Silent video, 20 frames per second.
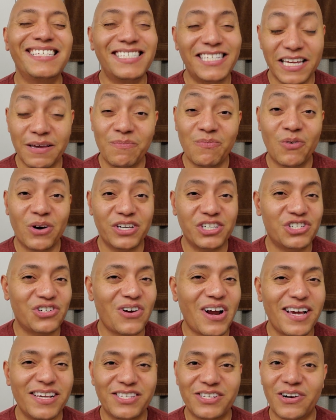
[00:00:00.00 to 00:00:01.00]
Deep
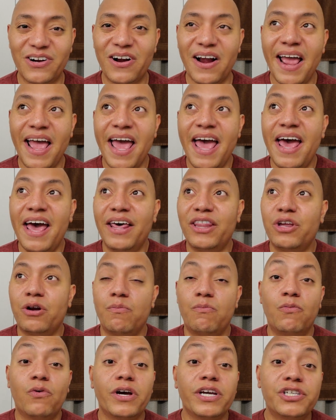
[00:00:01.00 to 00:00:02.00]
Moisturizer, their
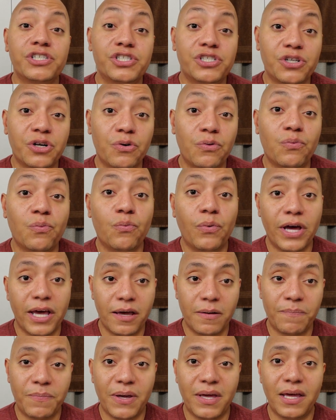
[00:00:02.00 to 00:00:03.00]
Moisture
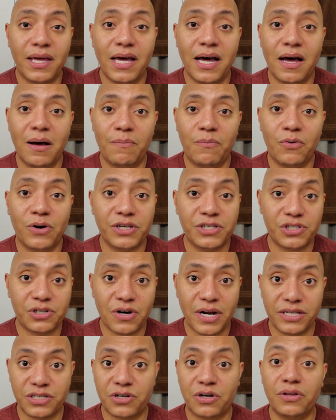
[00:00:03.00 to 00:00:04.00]
Whip
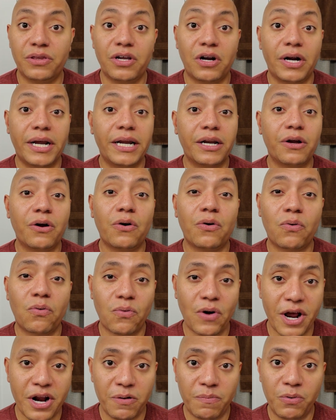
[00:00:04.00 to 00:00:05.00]
moisturizer, their
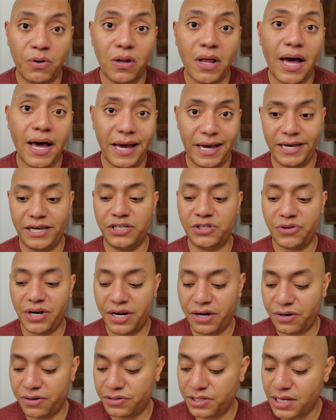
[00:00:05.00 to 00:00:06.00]
incredible
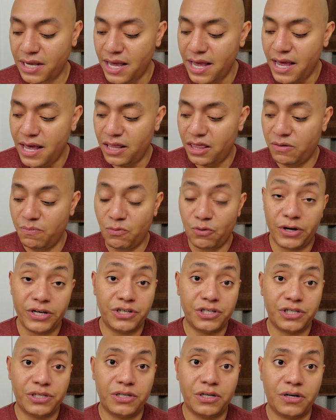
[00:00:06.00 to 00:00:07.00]
hydrators. The
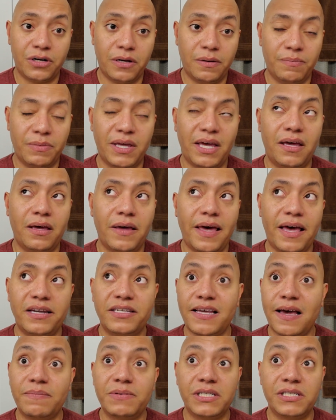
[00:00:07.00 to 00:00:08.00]

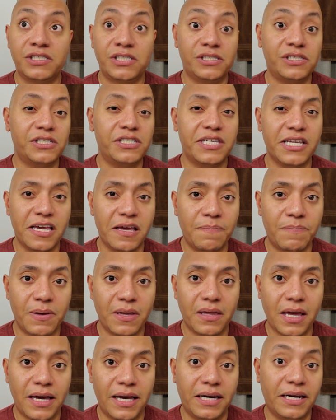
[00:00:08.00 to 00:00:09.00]
Adaptogen Deep,
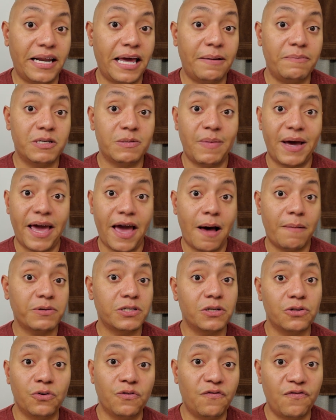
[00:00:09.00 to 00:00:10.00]
I named my
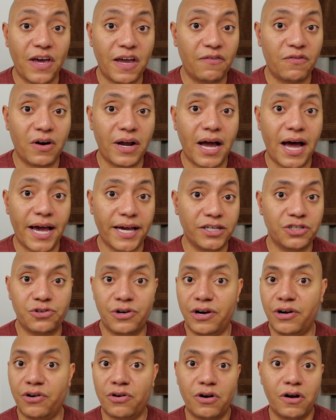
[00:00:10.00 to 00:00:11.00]
absolute favorite
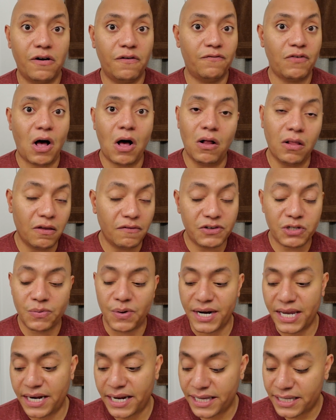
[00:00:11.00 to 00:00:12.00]
hydrator of all of
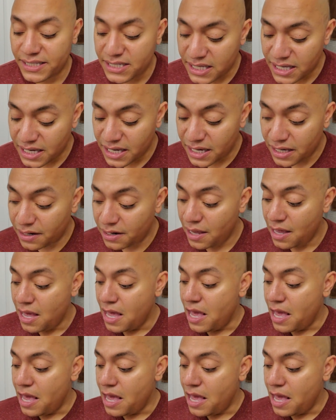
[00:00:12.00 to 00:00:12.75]
2019.